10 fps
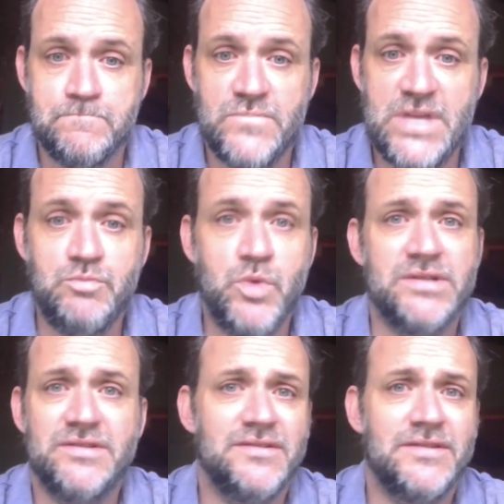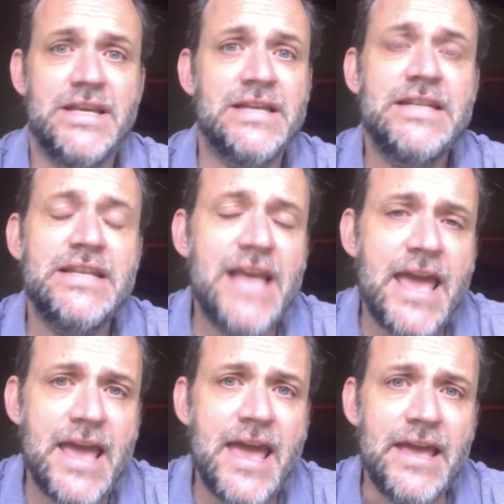They want the
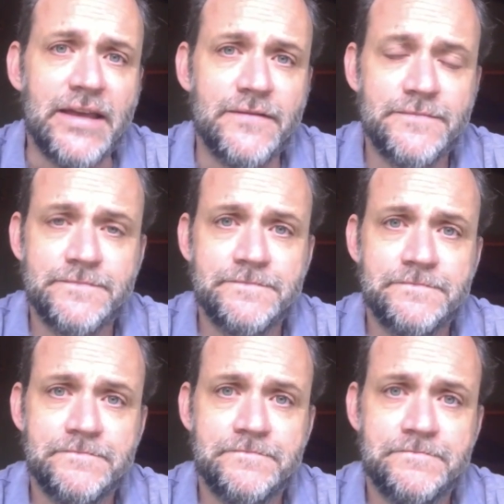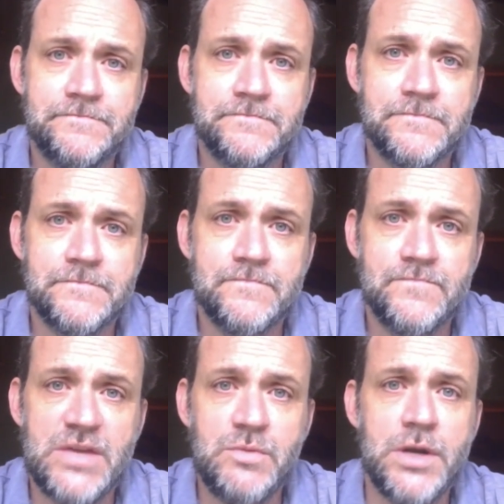NDAA.
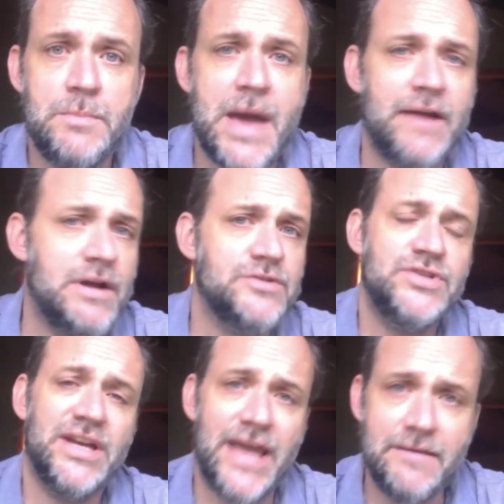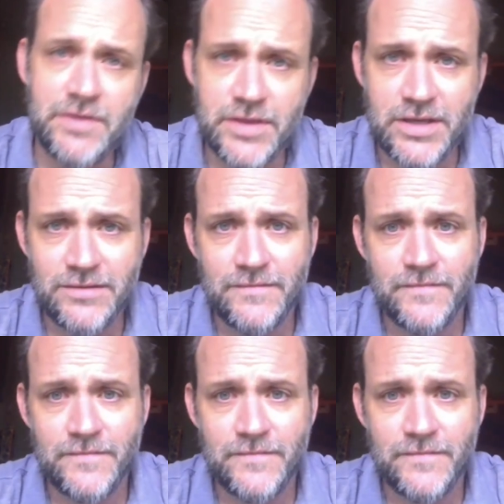They want to background check everything.